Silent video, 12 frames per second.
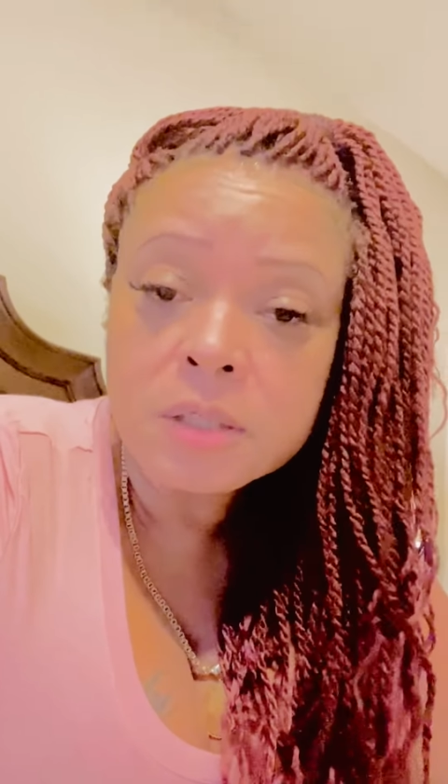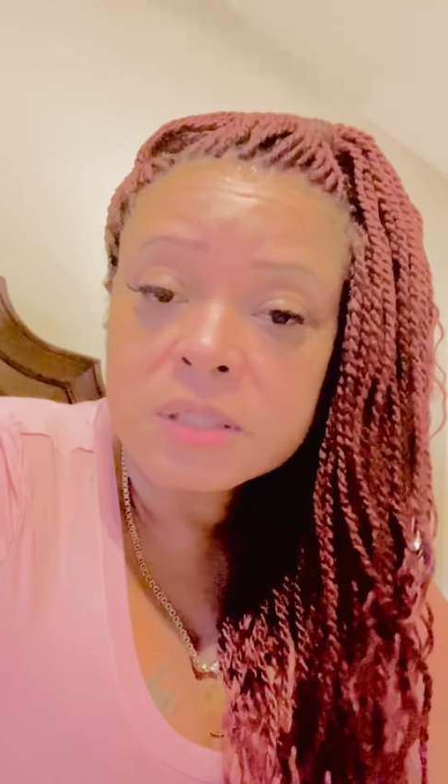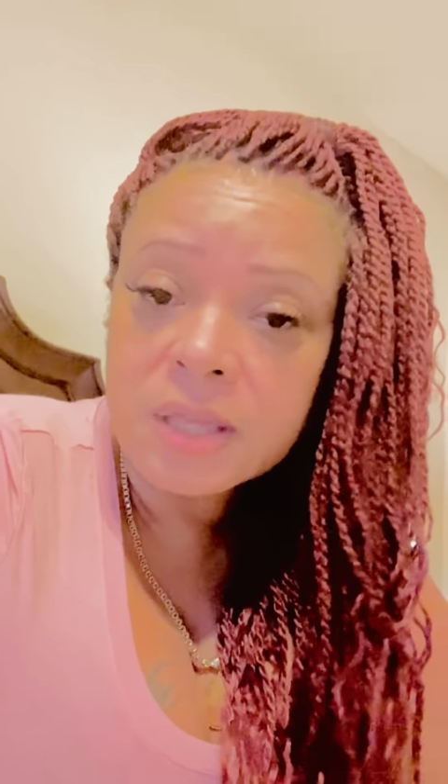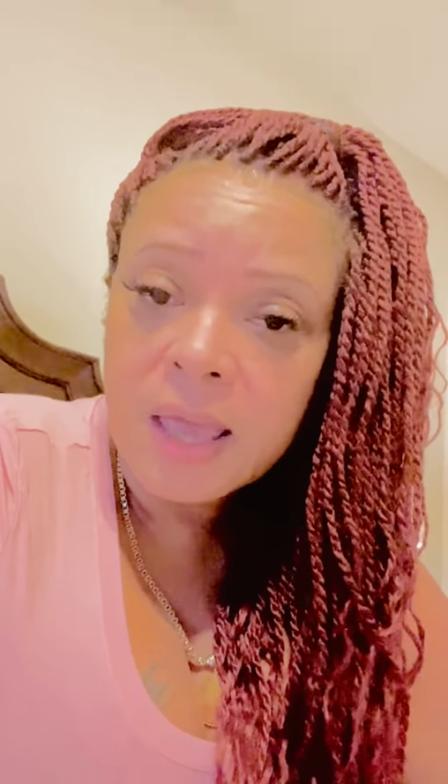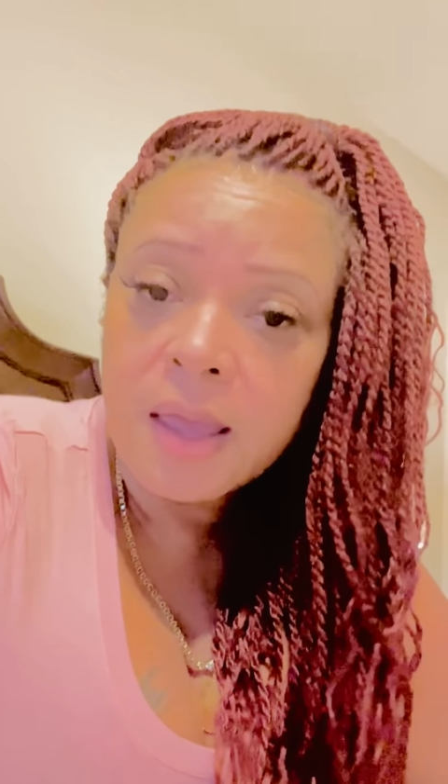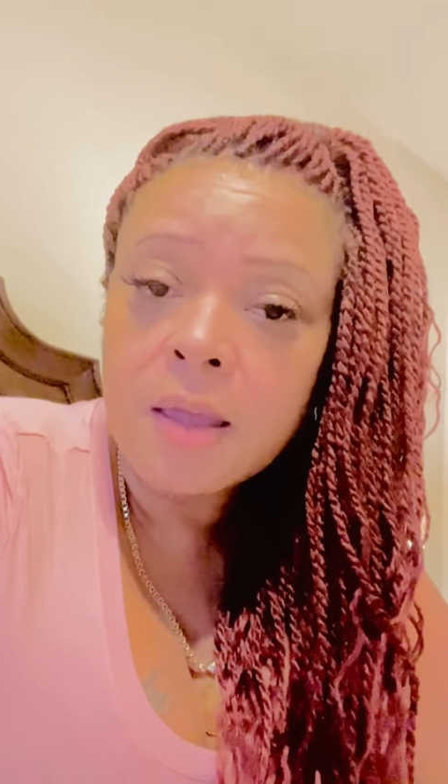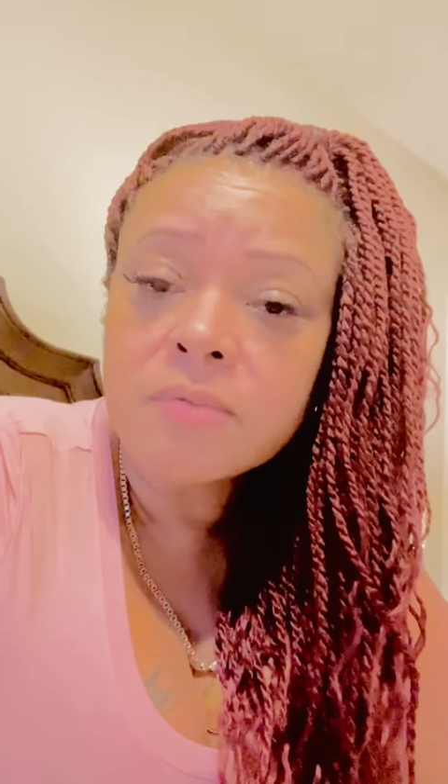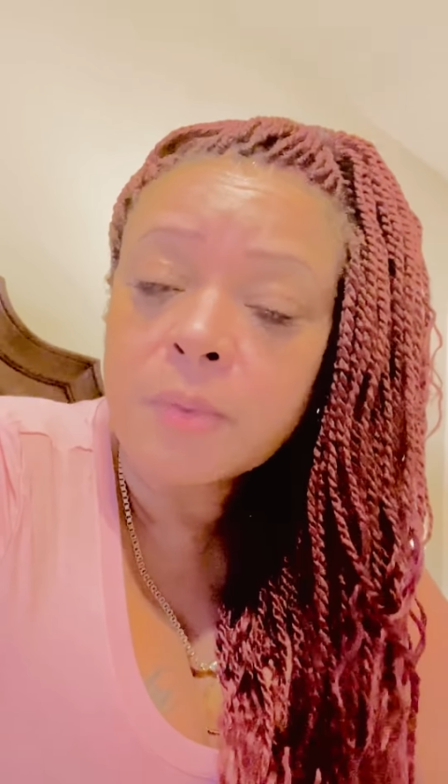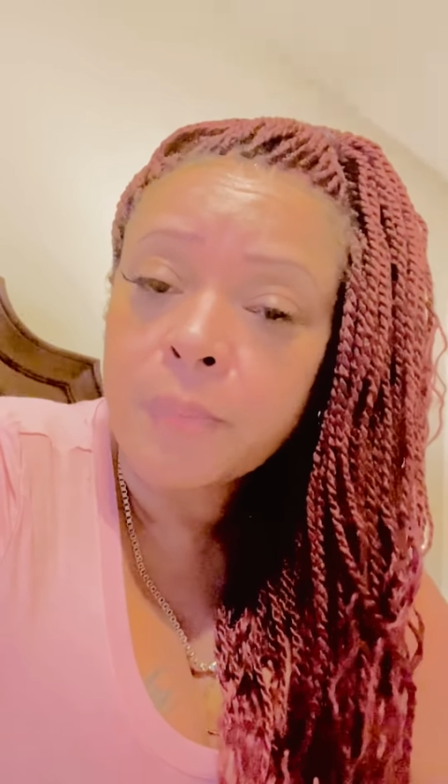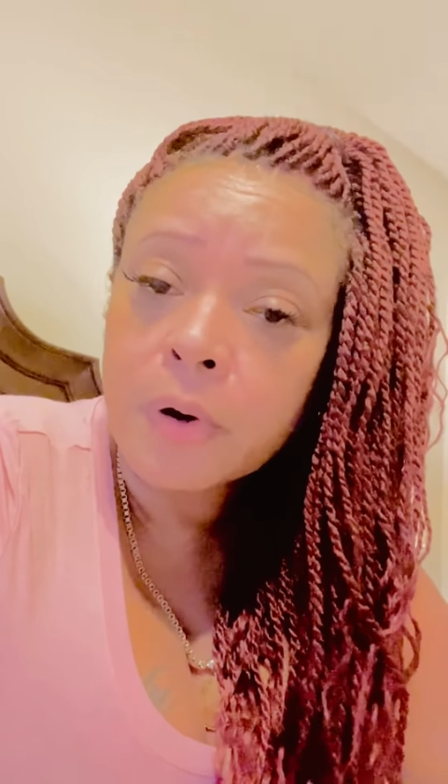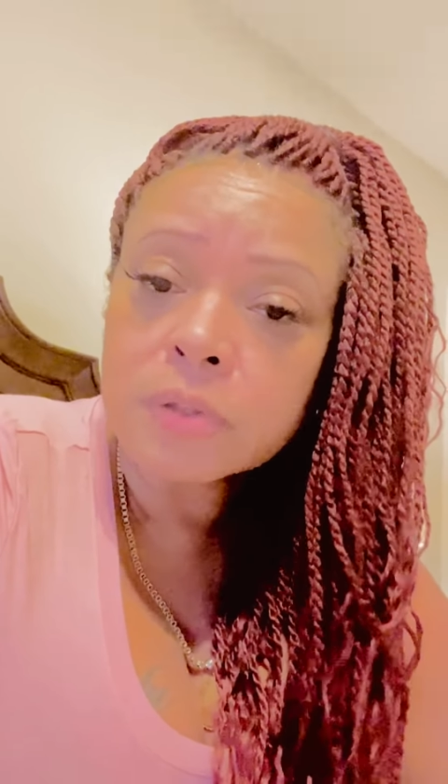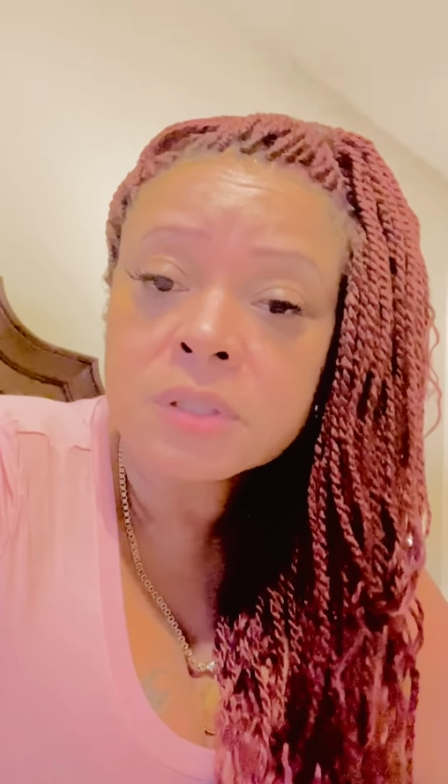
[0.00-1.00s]
to stay
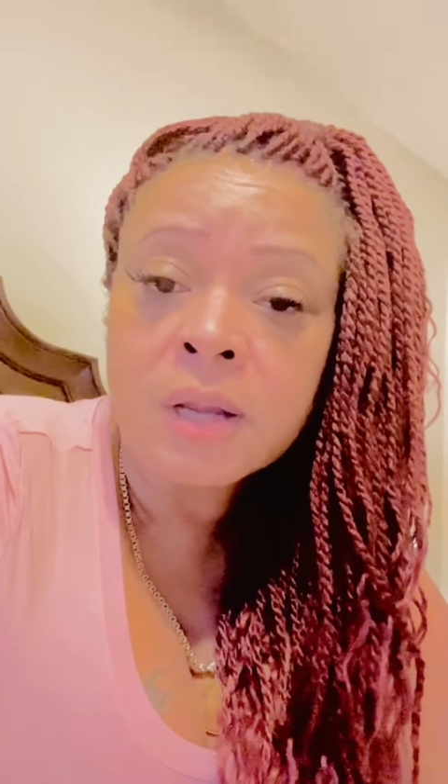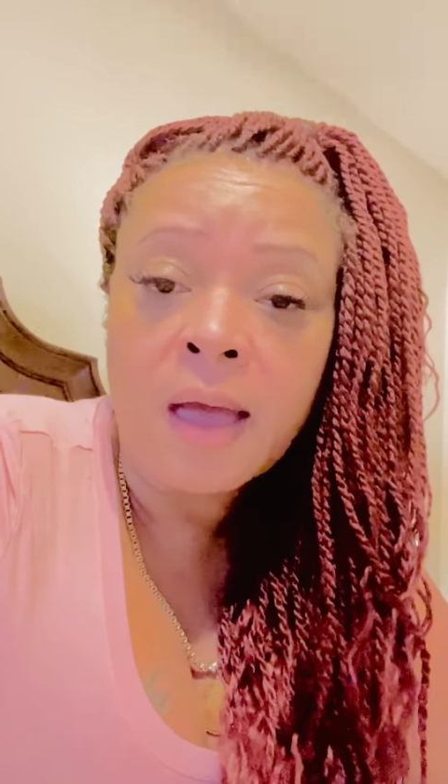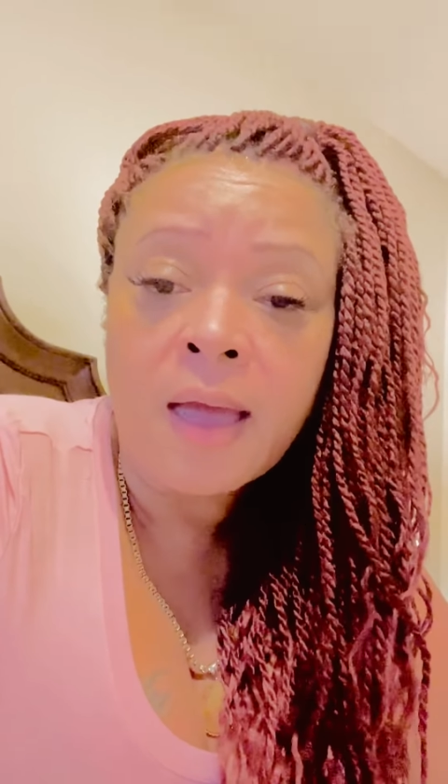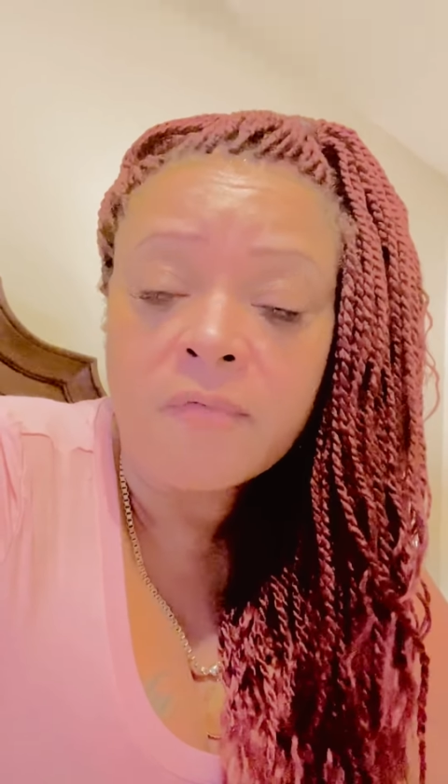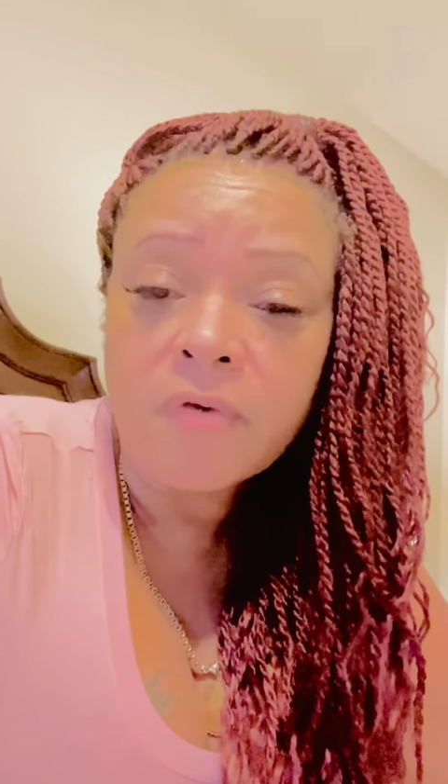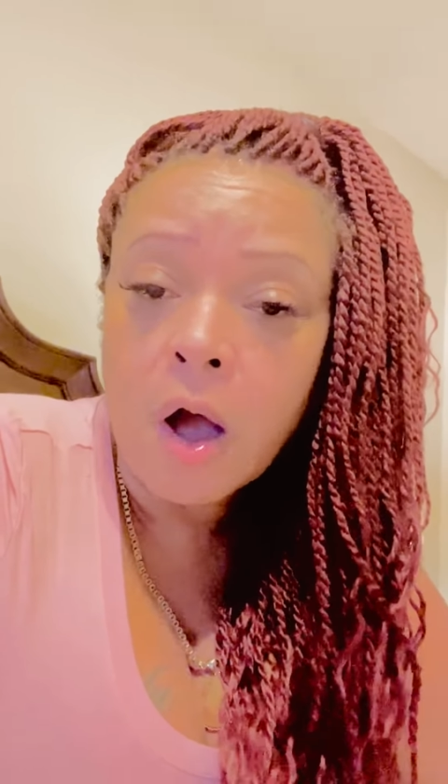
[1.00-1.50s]
the person I have